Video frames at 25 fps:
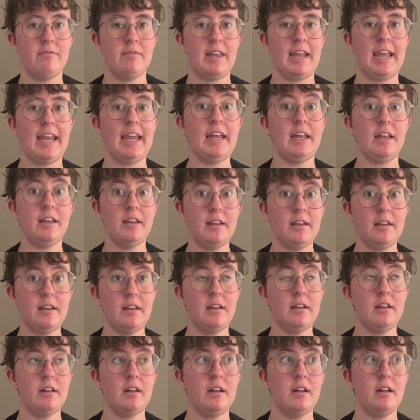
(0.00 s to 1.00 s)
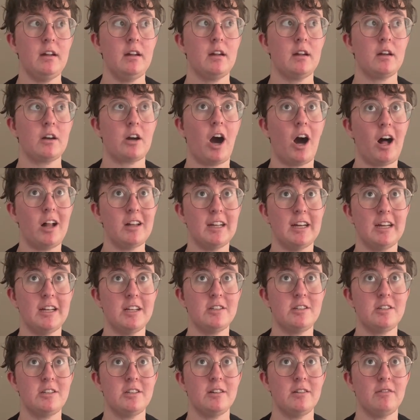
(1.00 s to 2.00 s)
in
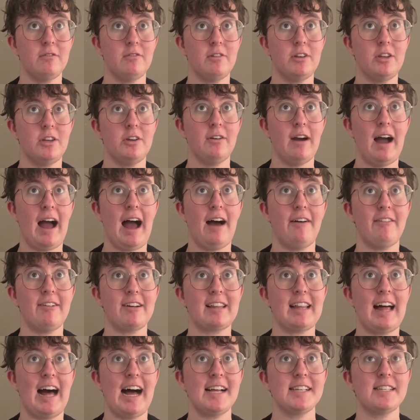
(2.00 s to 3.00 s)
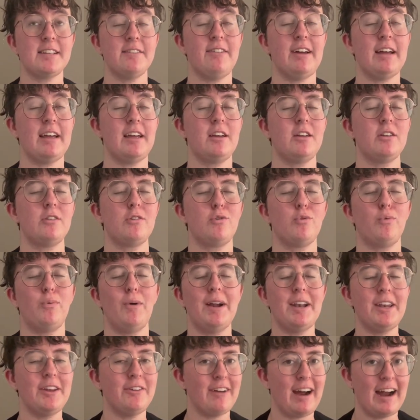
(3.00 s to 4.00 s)
college, you have a class of like
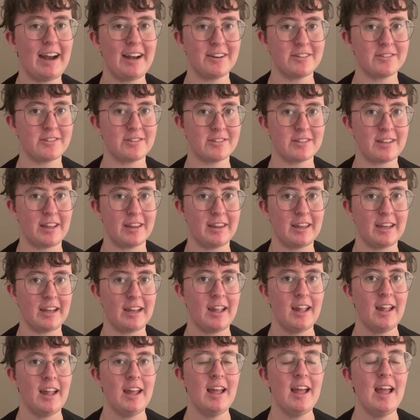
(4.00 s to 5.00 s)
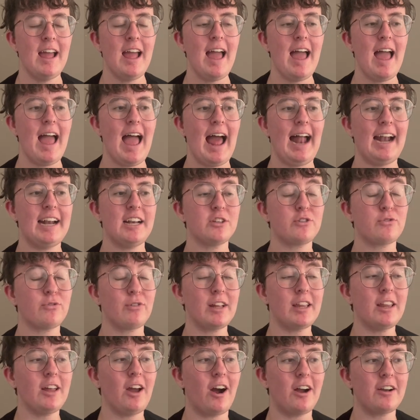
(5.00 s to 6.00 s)
20 writers or something, and it's
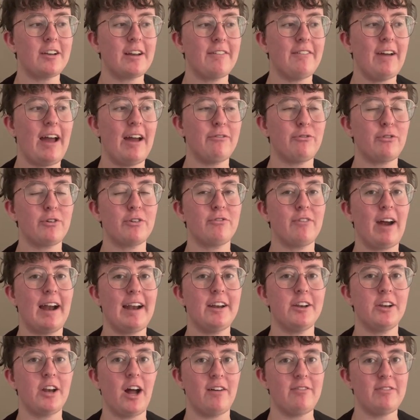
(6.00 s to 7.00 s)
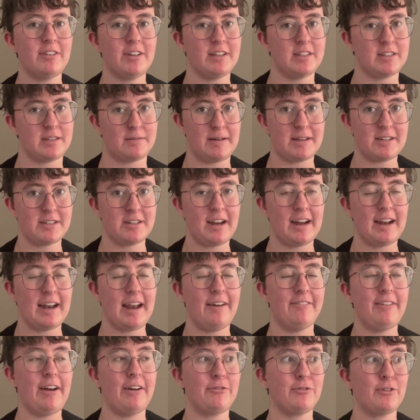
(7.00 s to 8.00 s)
really hard to have everyone write a novel in the semester and
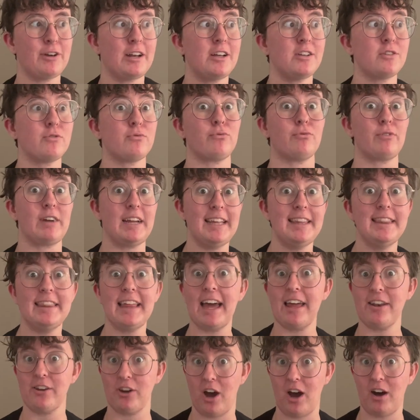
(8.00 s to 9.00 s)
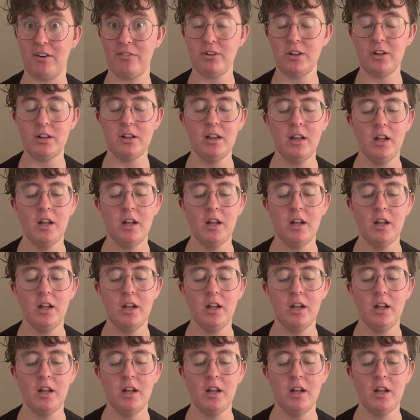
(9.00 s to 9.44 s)
have everyone else read that novel.